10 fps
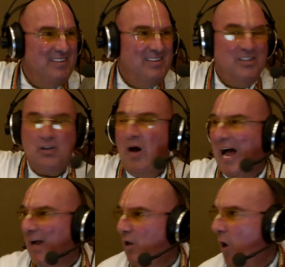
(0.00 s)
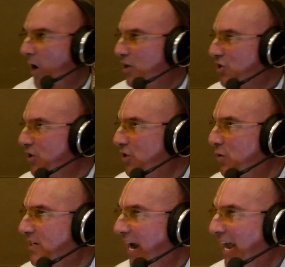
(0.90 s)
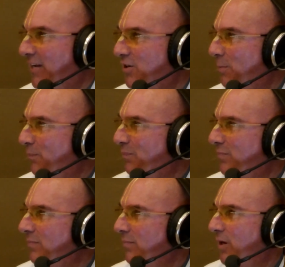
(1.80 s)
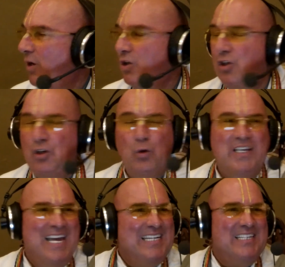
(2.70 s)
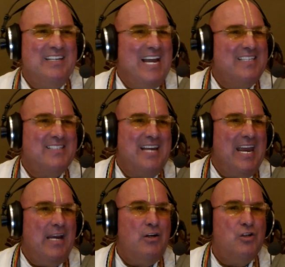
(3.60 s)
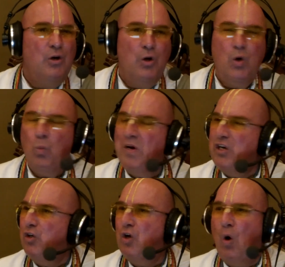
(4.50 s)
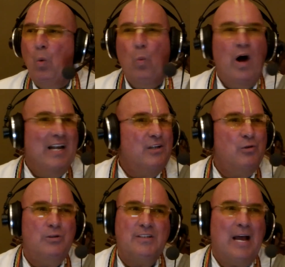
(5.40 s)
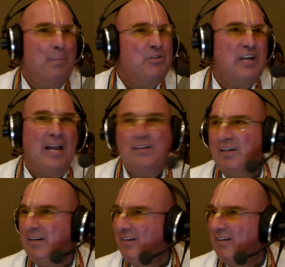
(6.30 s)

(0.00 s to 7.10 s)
So how long should you chant? Till you get to that stage when you don't want to stop chanting.